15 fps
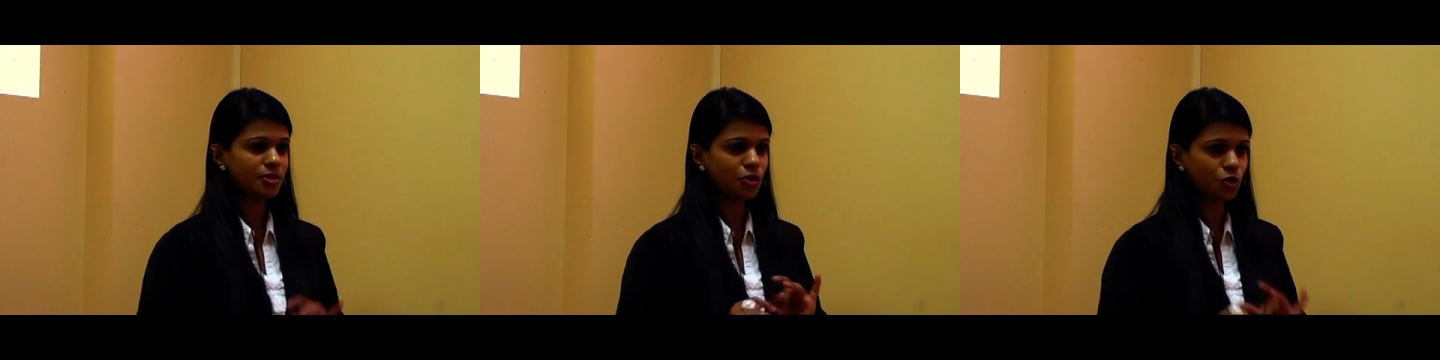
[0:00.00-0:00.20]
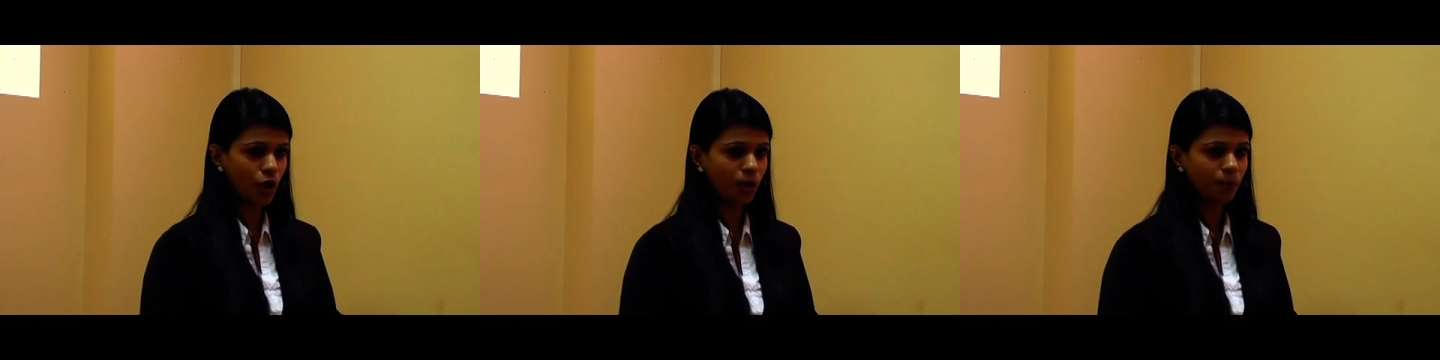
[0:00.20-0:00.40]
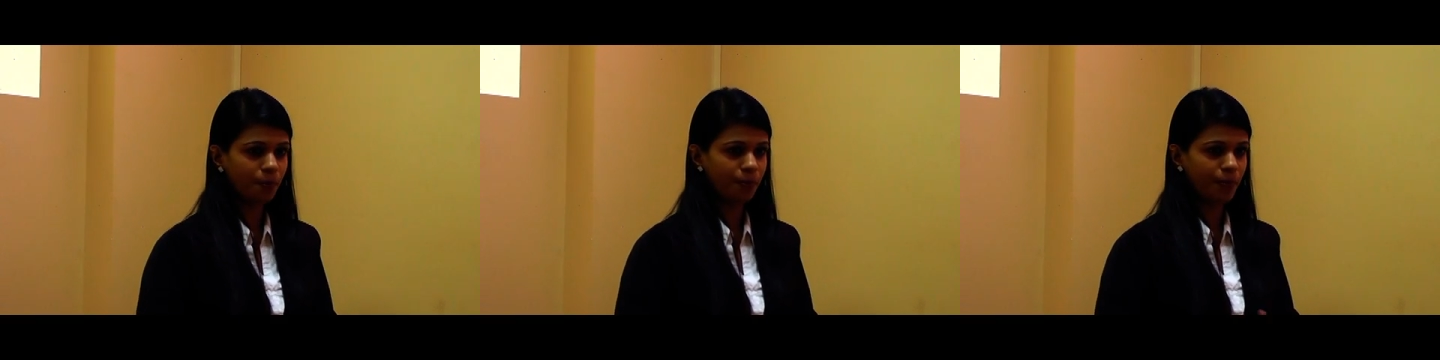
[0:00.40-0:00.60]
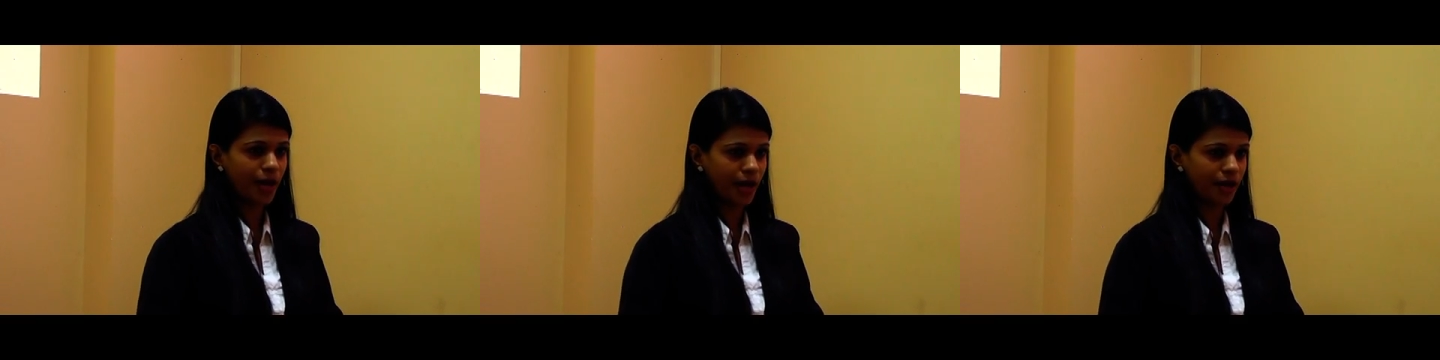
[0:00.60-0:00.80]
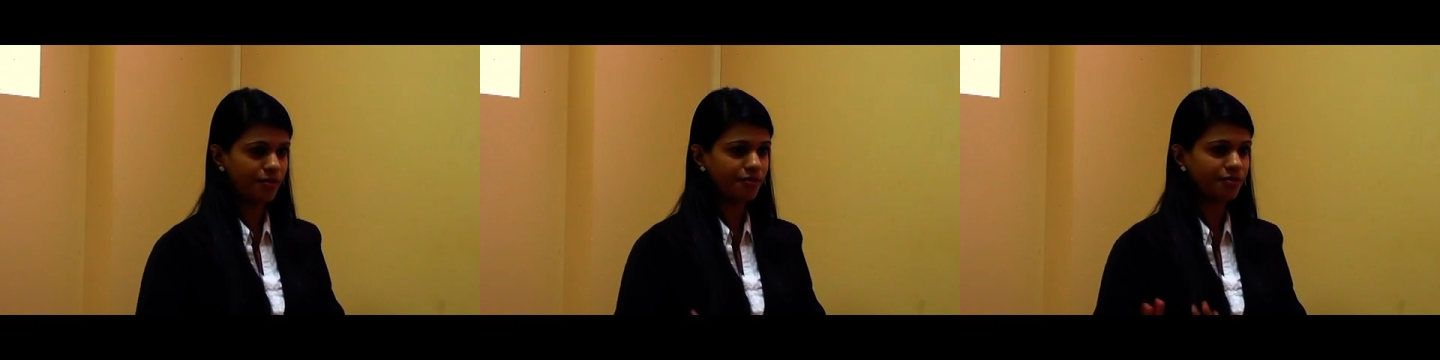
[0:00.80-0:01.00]
Stop
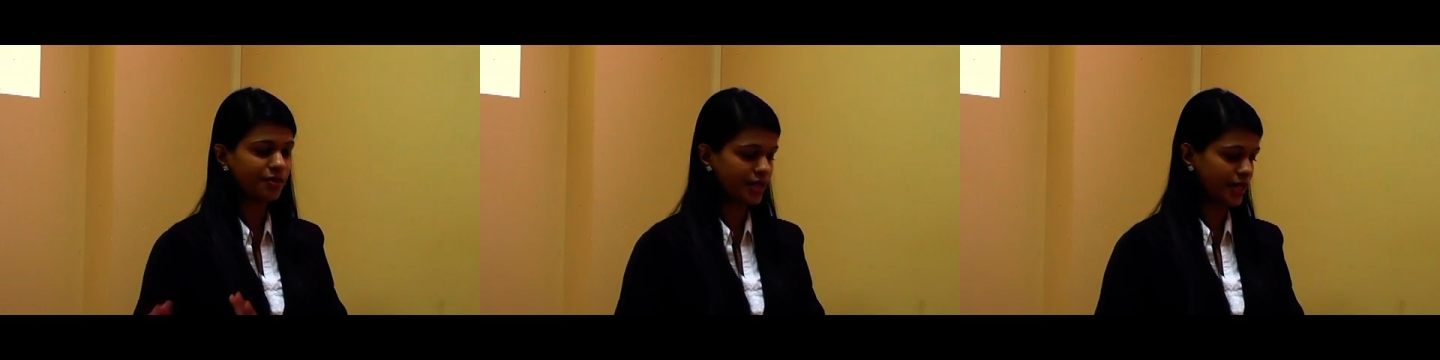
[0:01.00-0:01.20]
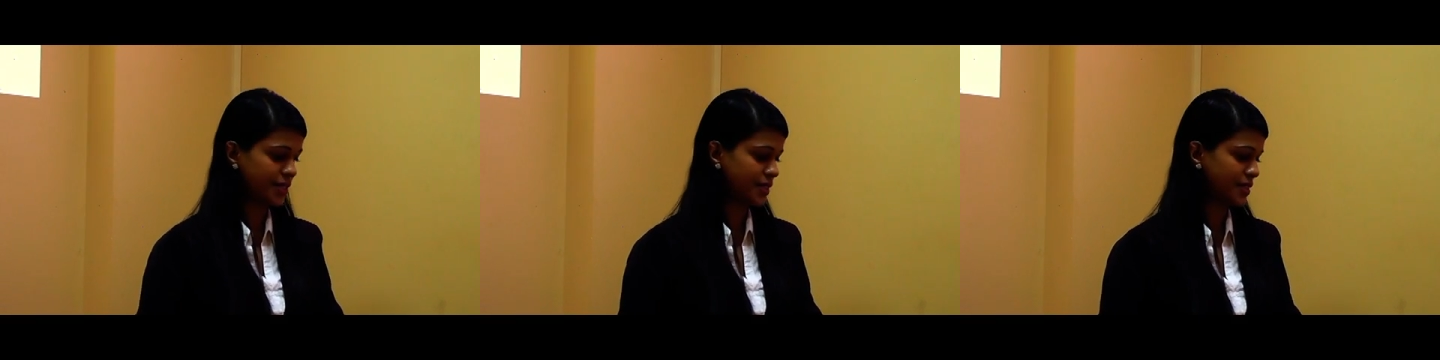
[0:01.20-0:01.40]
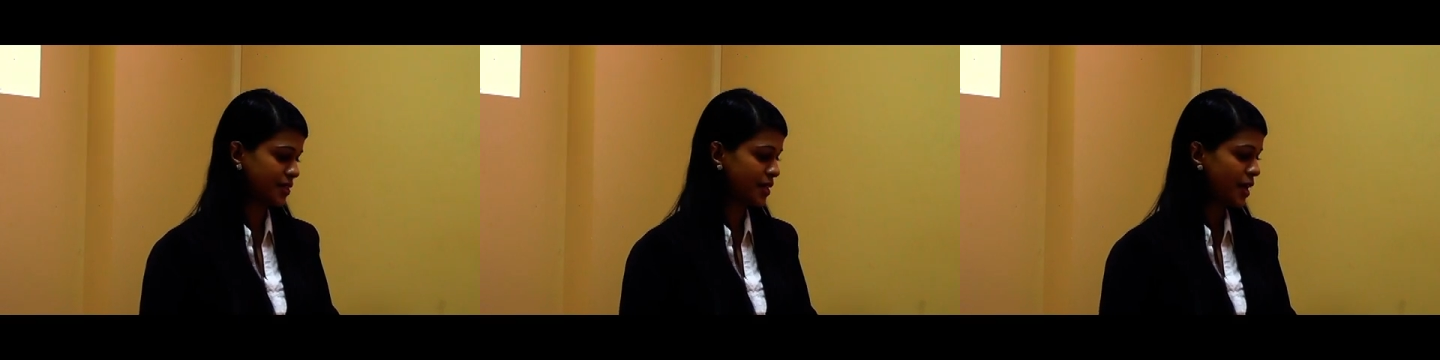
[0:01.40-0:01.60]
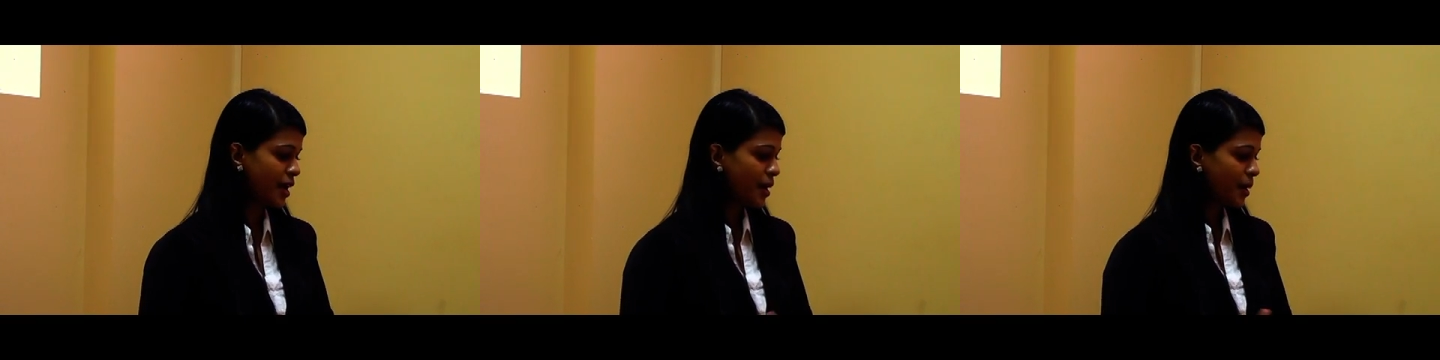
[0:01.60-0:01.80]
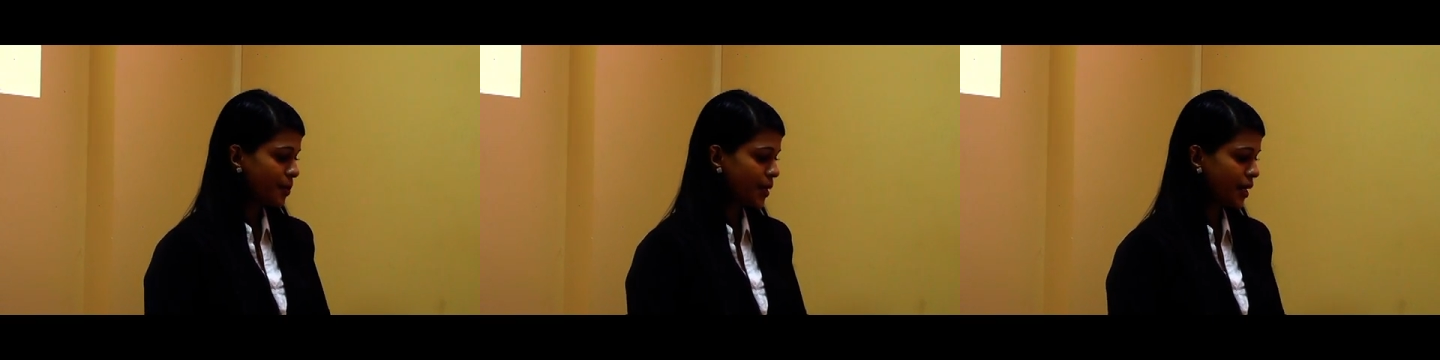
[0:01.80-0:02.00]
and reassess.
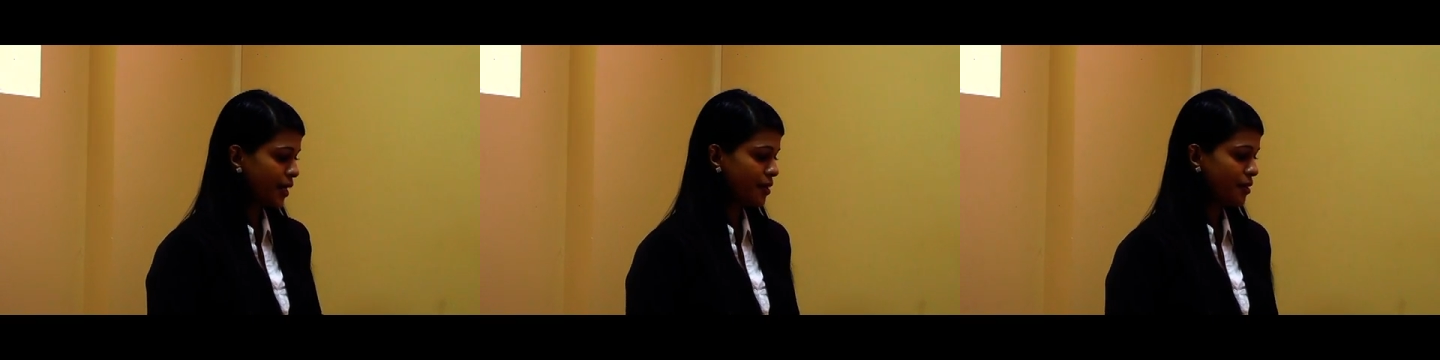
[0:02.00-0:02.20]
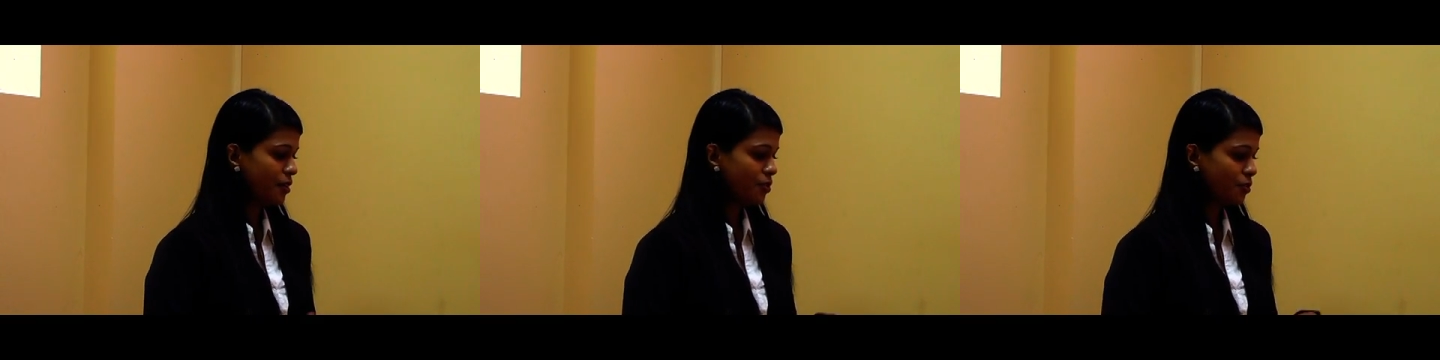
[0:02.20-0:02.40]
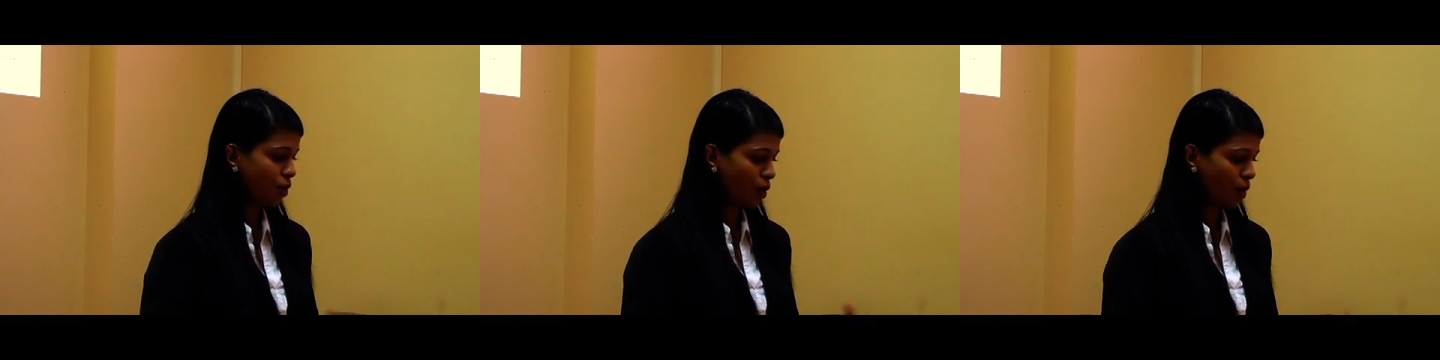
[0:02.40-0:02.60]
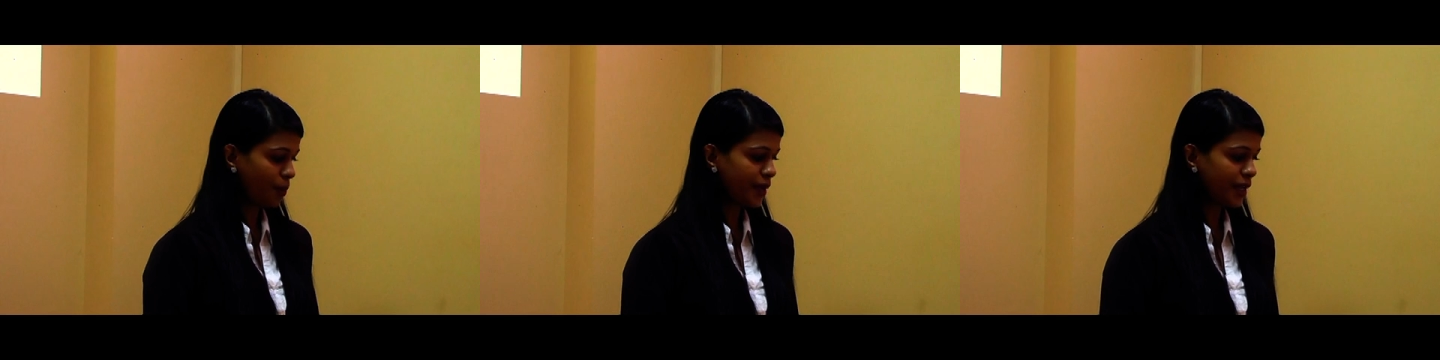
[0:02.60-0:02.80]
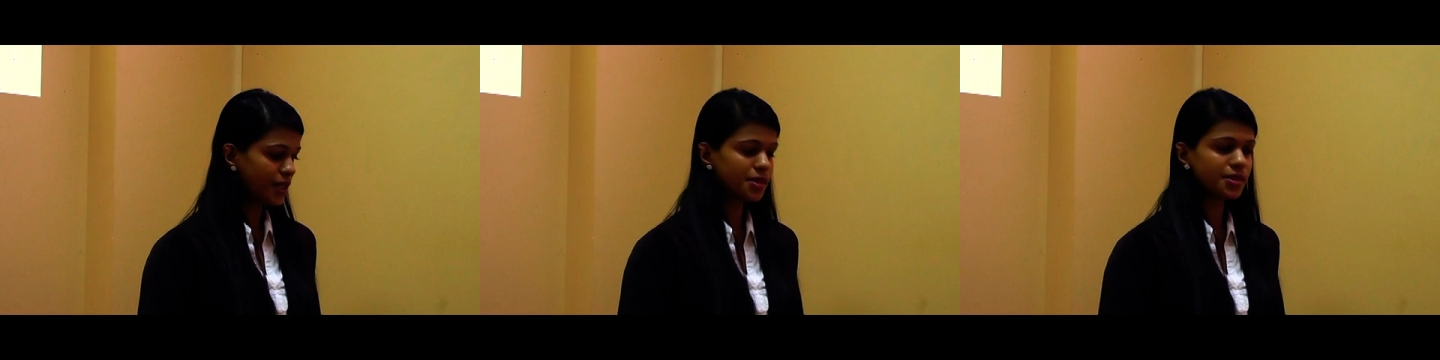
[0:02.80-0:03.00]
Then no
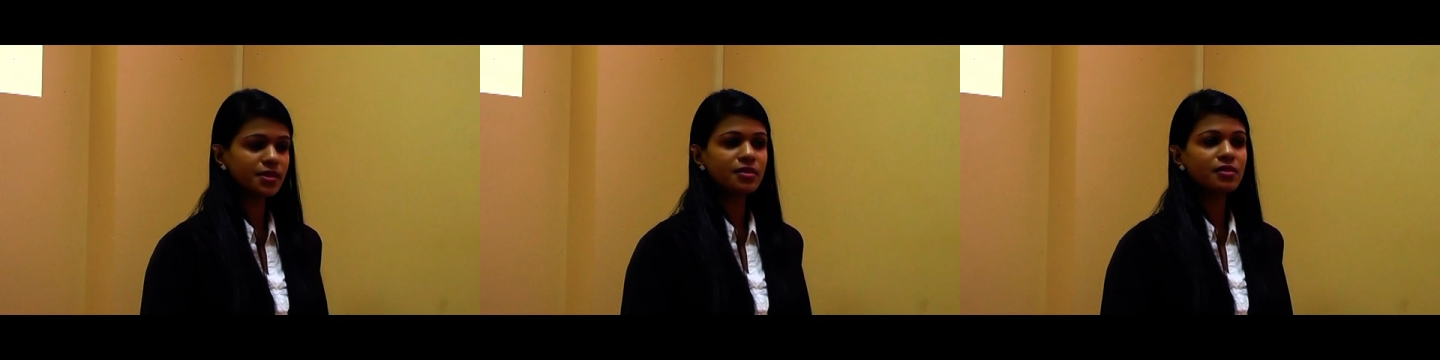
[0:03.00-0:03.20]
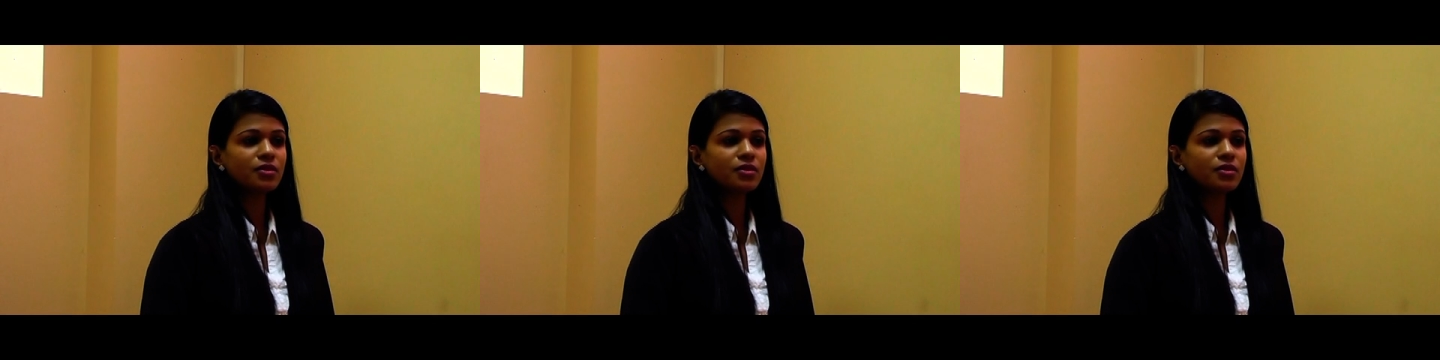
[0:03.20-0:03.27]
breaths,